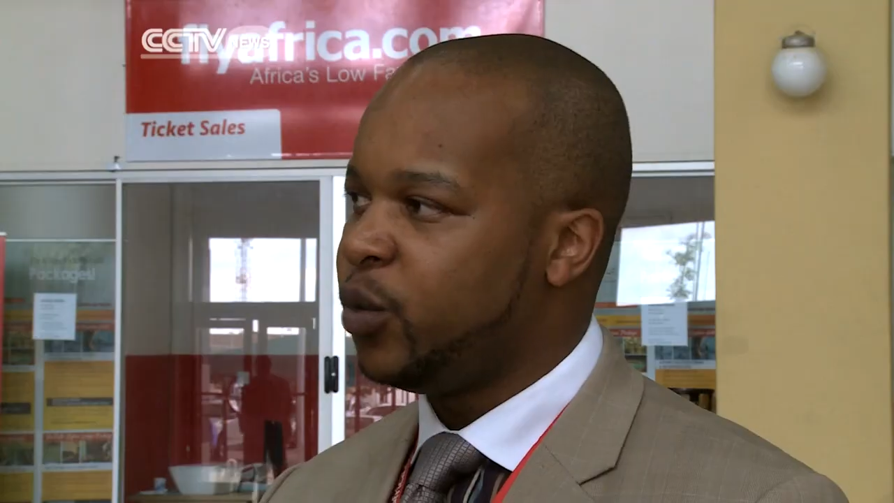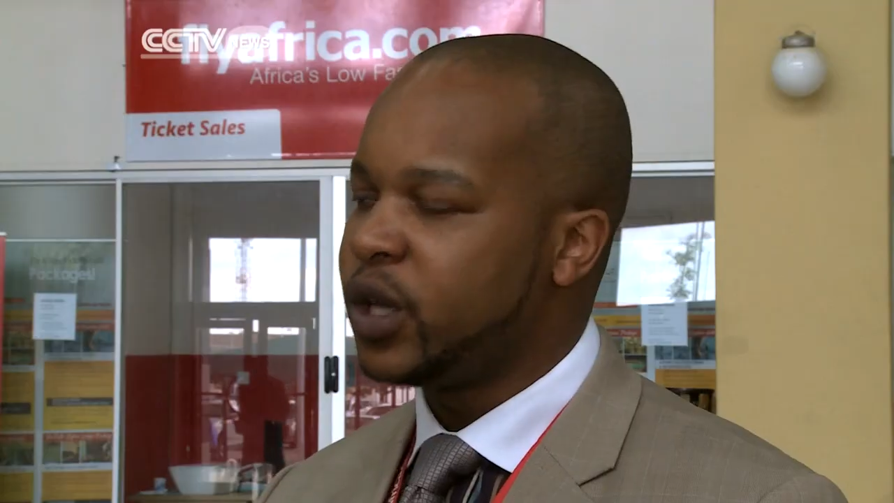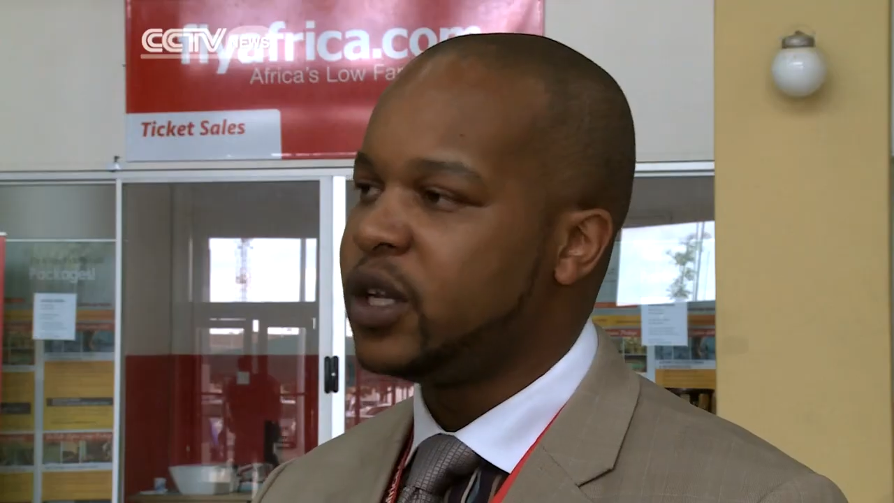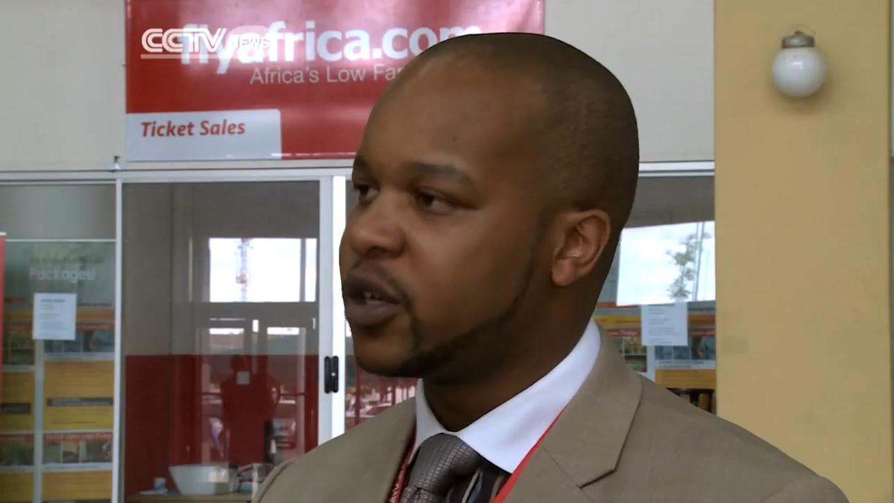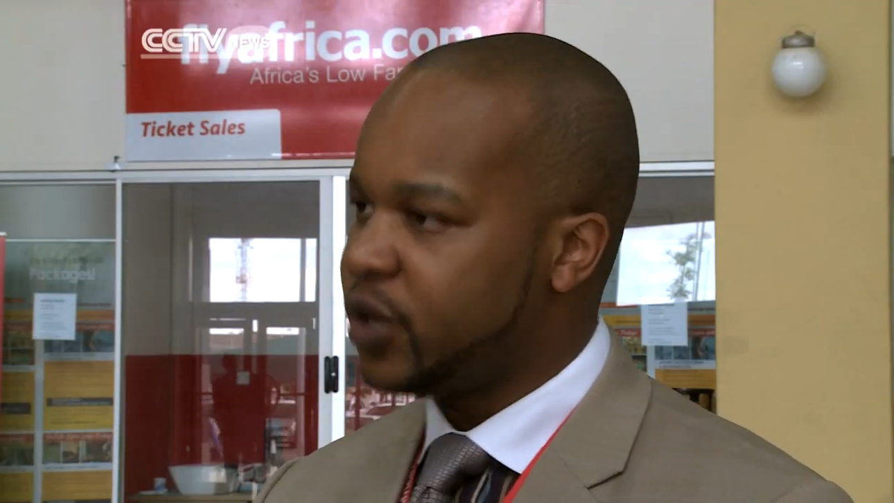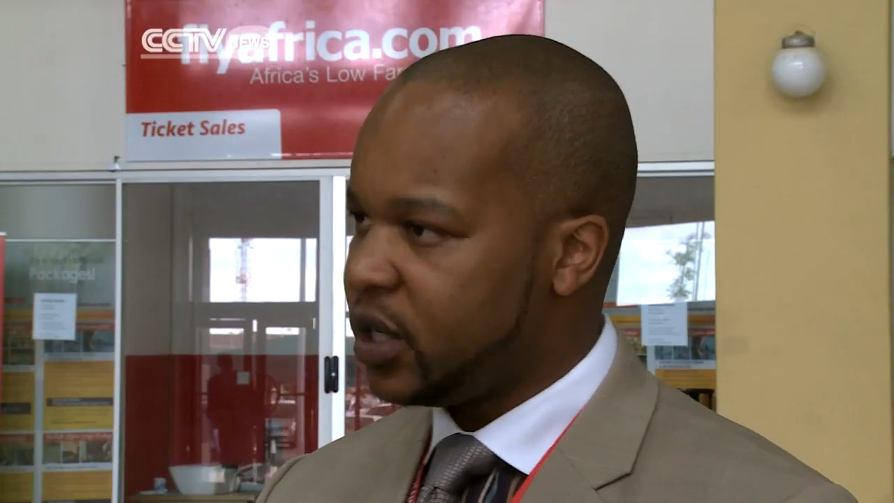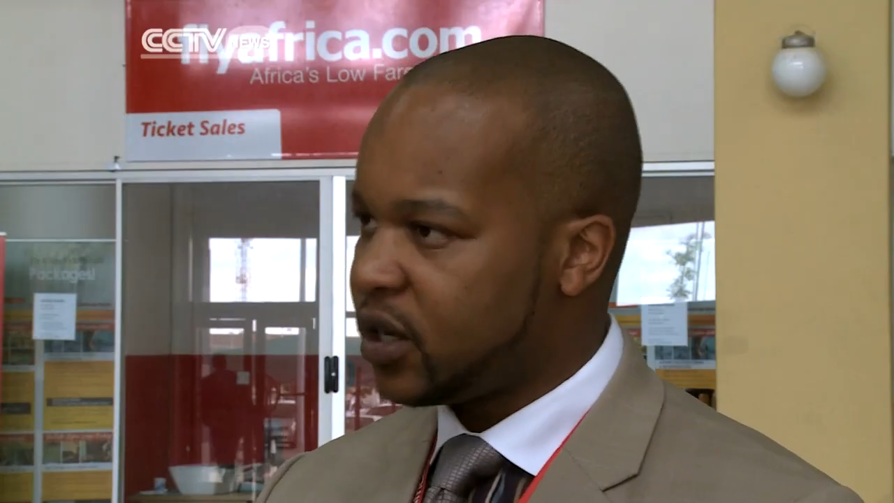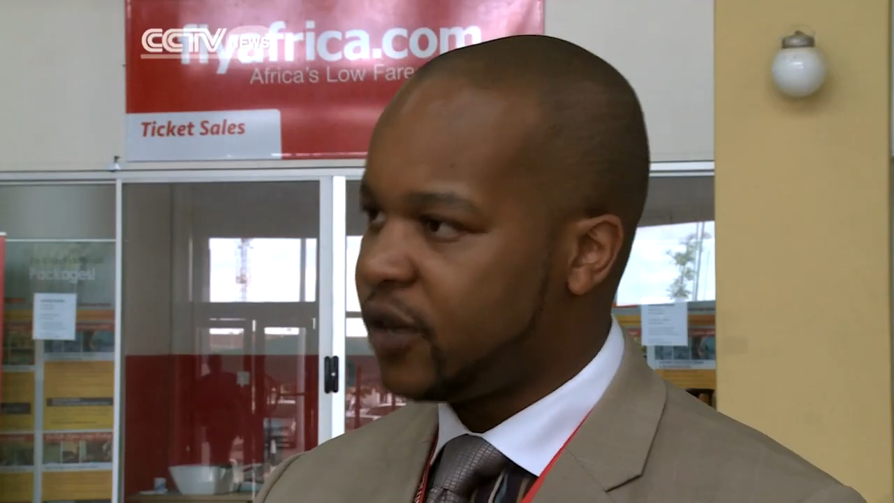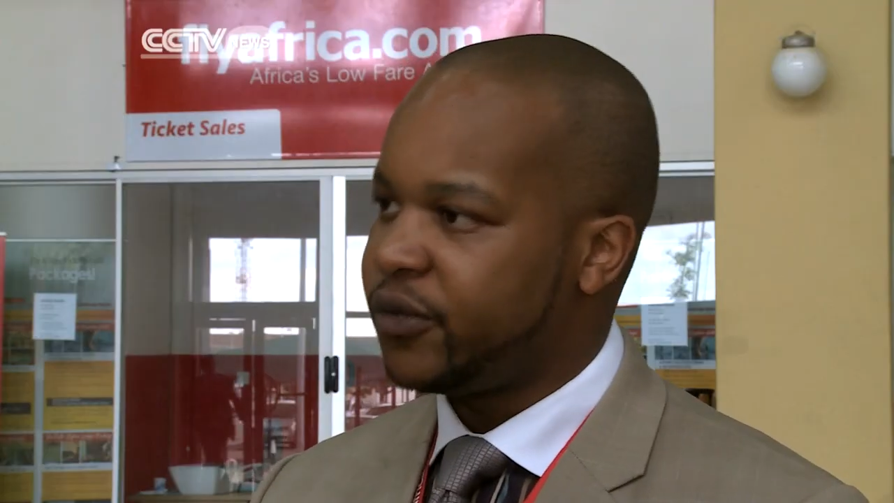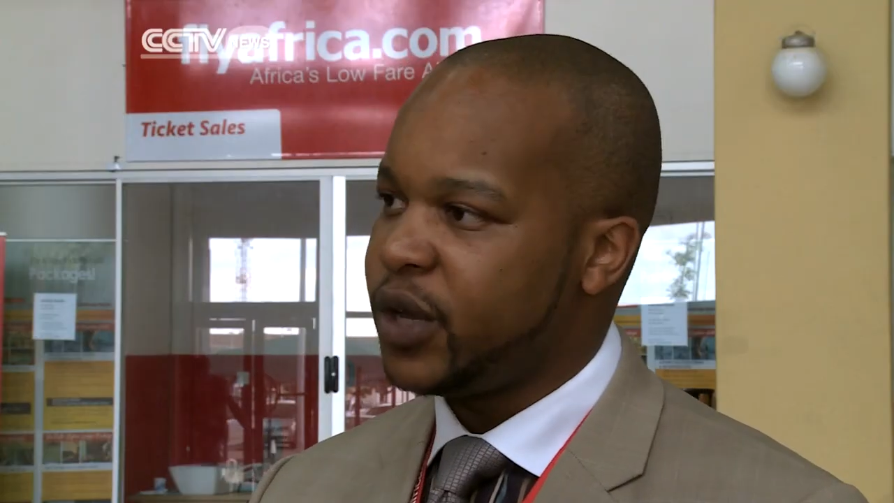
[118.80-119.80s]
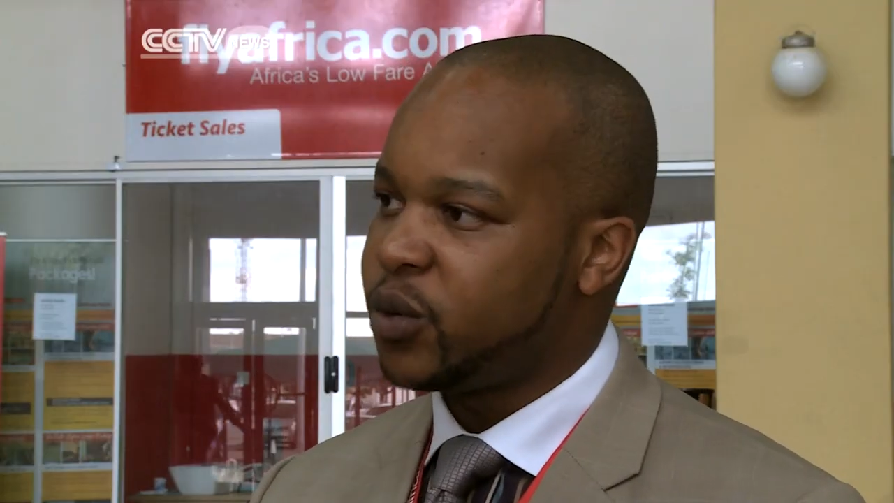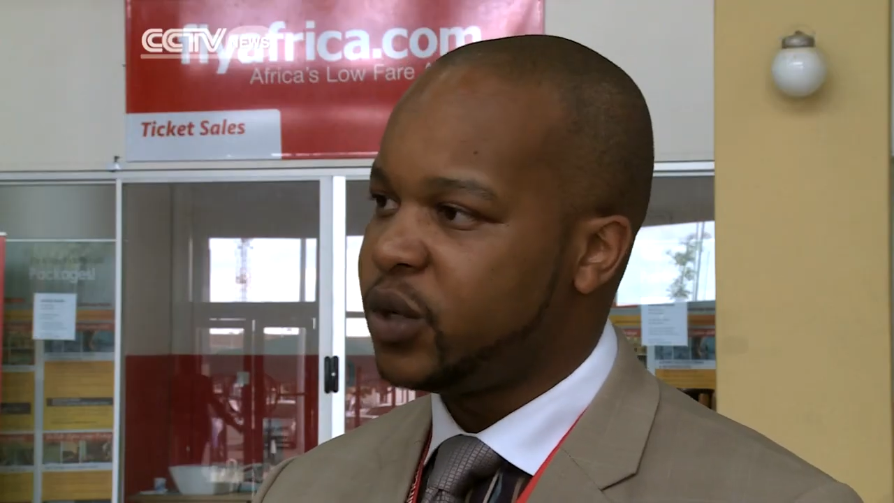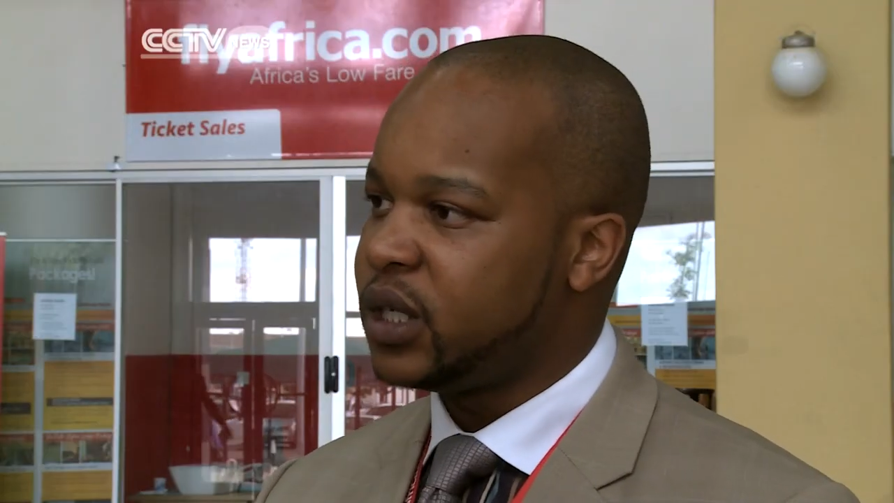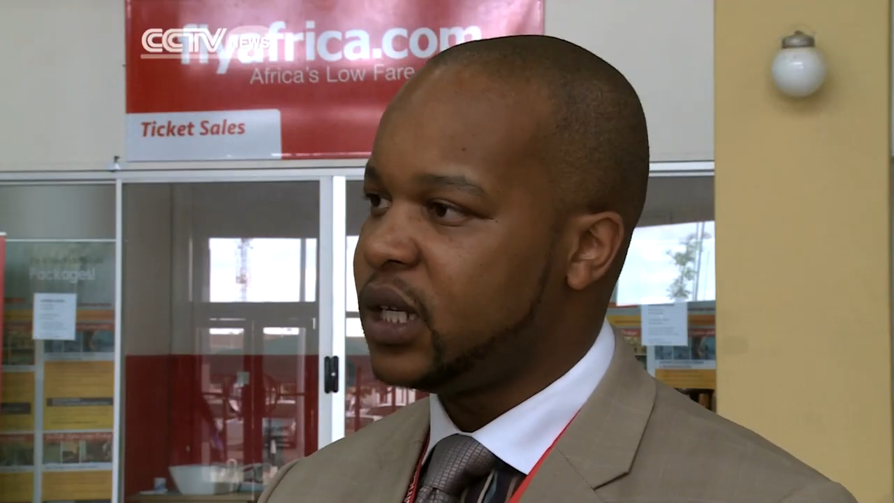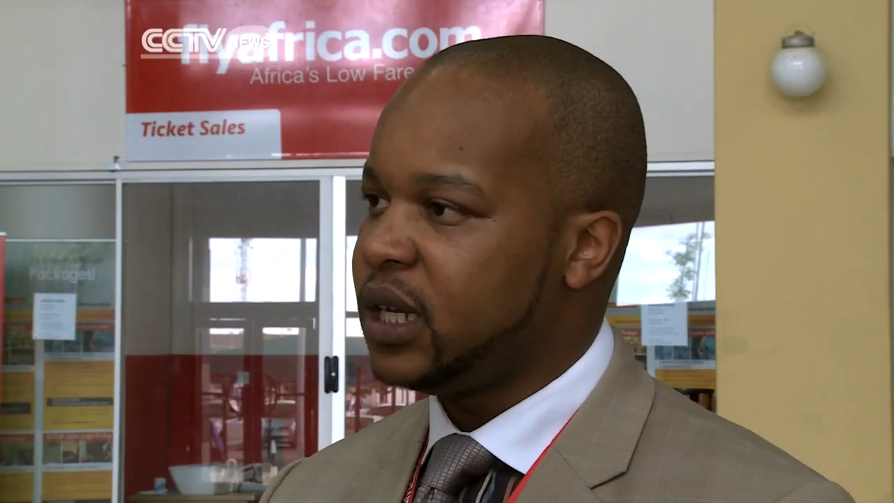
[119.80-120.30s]
We can increase our
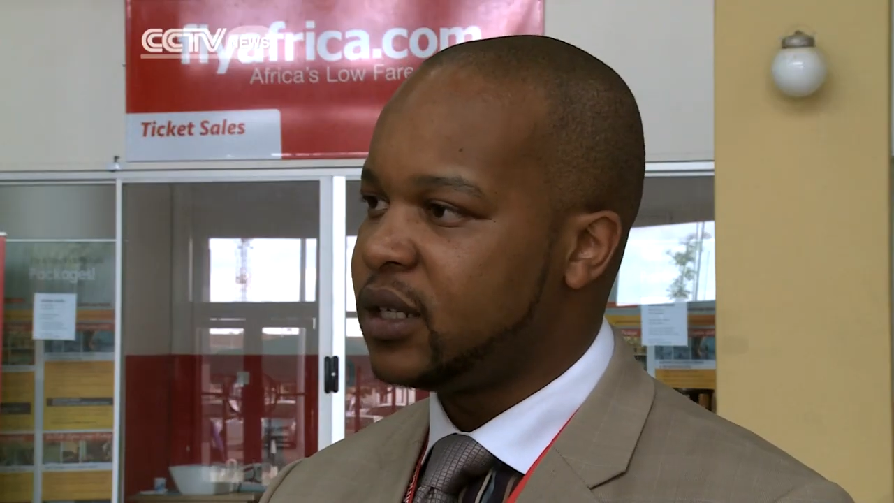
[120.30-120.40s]
frequency